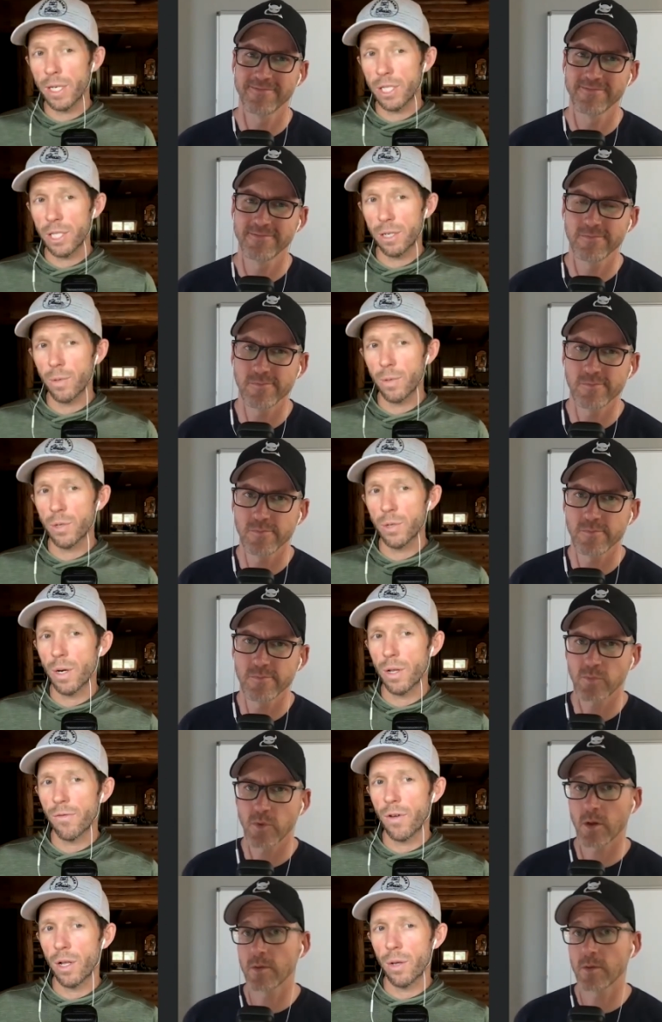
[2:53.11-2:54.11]
Speaker 1: question. Which one
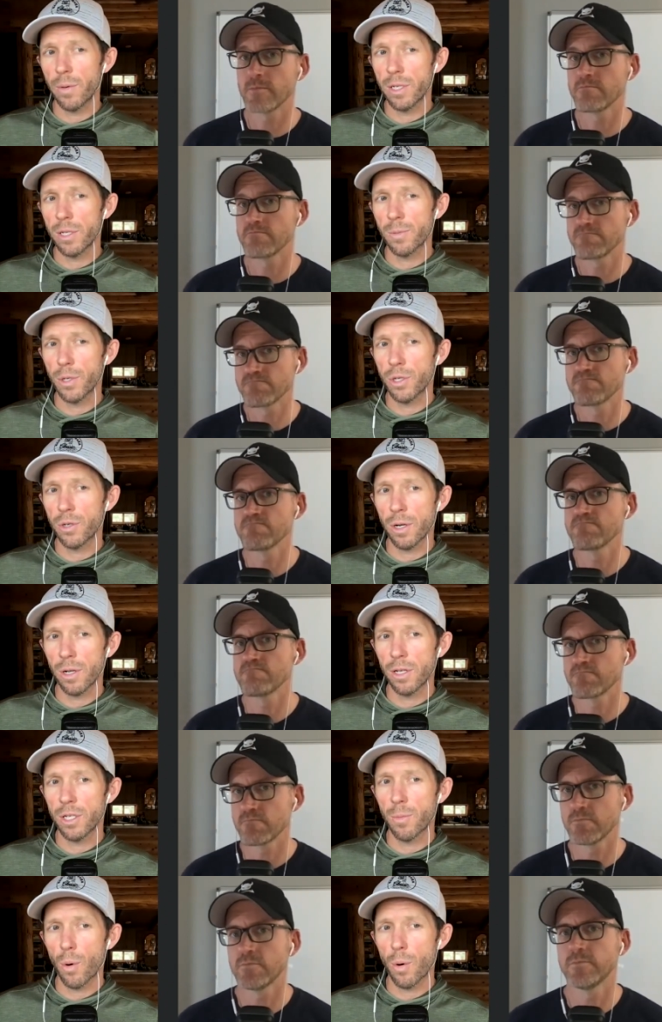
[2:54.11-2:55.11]
of the following is most strongly
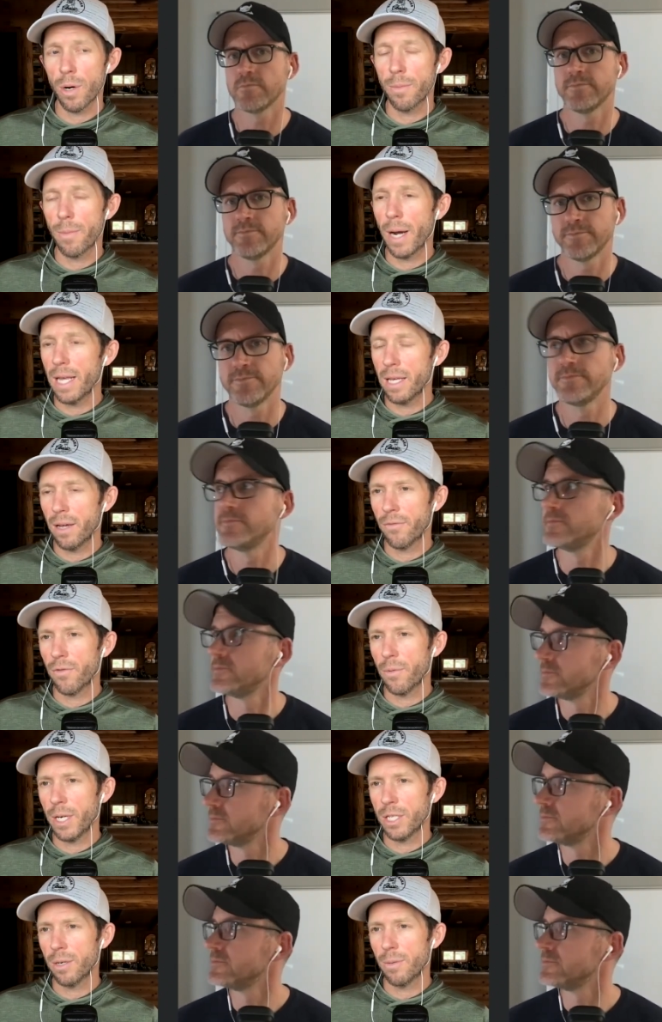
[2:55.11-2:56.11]
supported by the
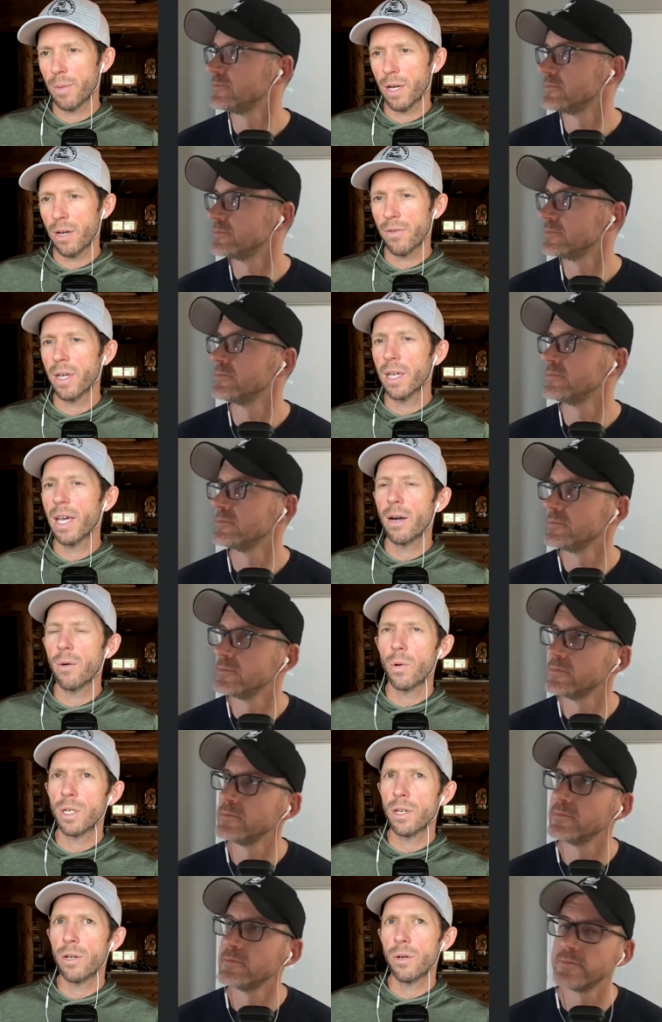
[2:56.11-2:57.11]
information above? Again,
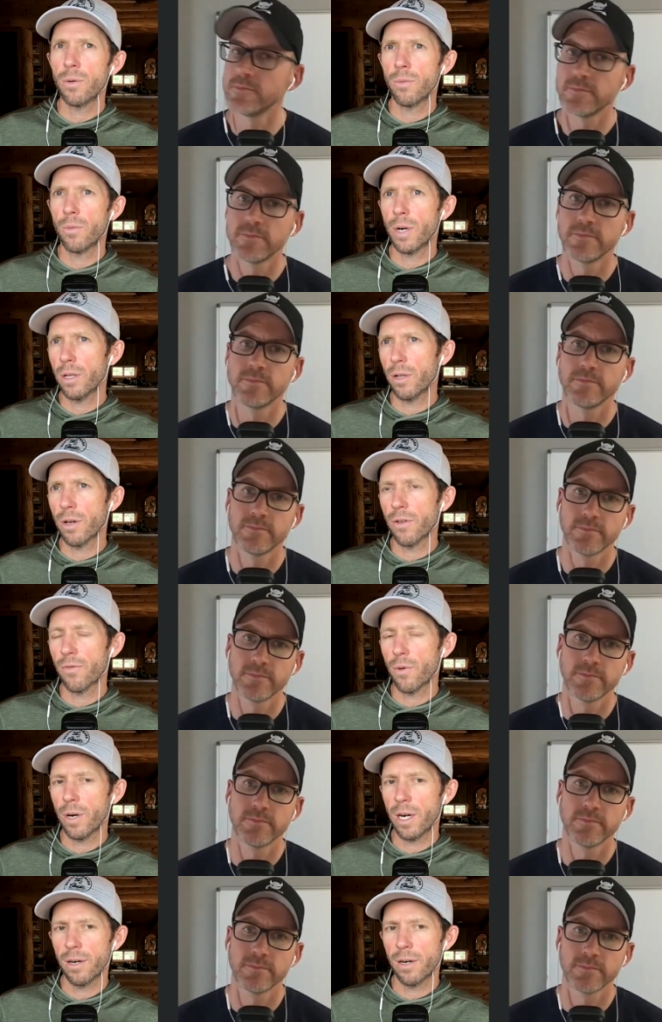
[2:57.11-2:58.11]
what do you what are you looking
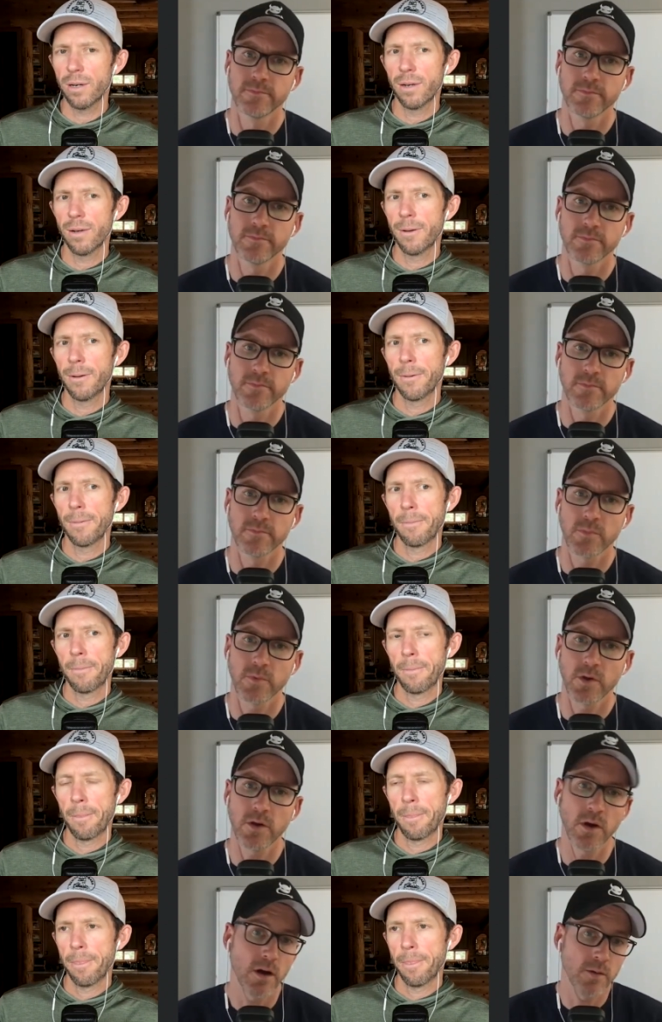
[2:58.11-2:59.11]
for here?
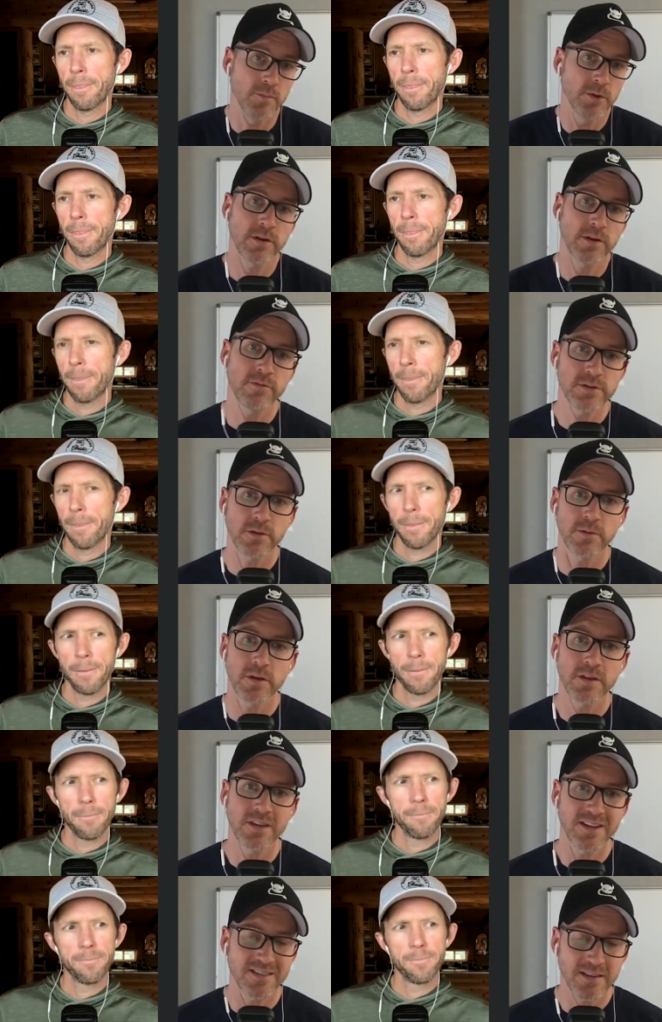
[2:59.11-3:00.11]
Speaker 2: Uh, I'm looking for
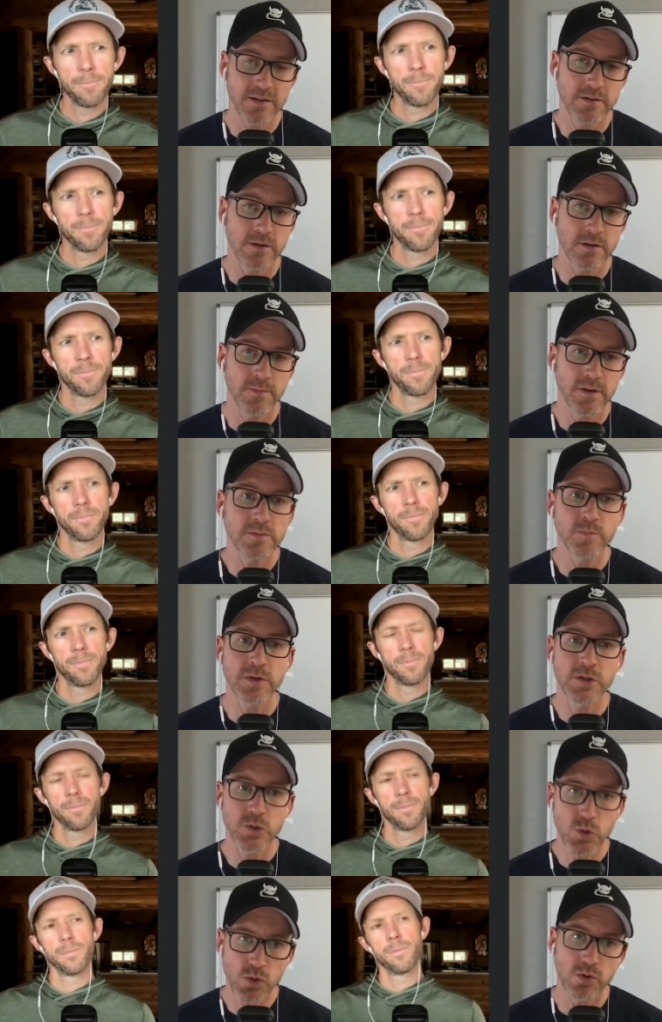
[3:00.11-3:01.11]
something that essentially must be
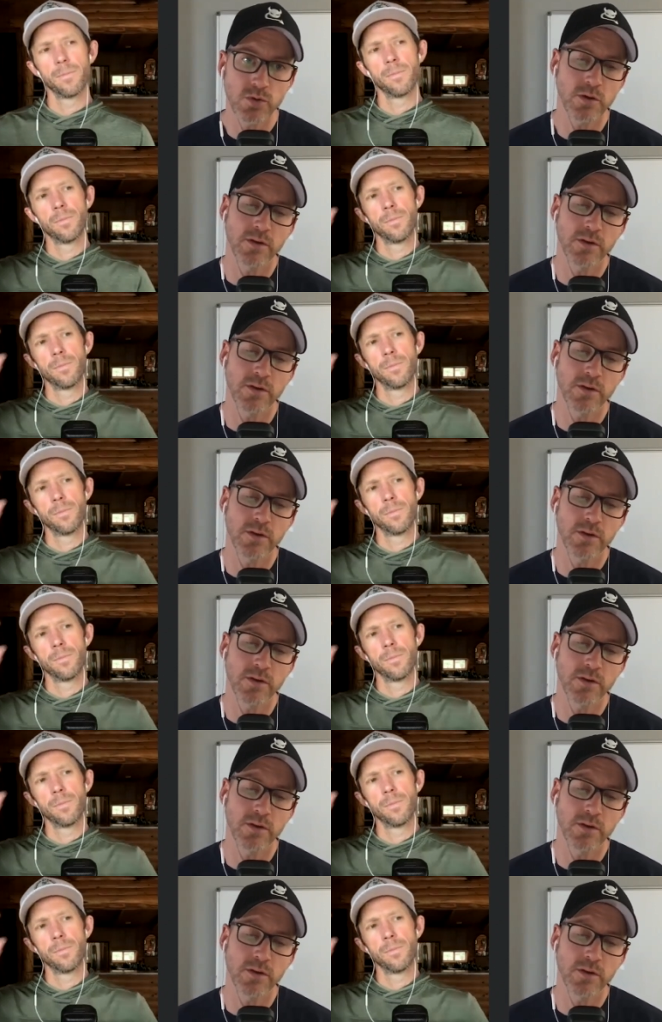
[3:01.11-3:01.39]
true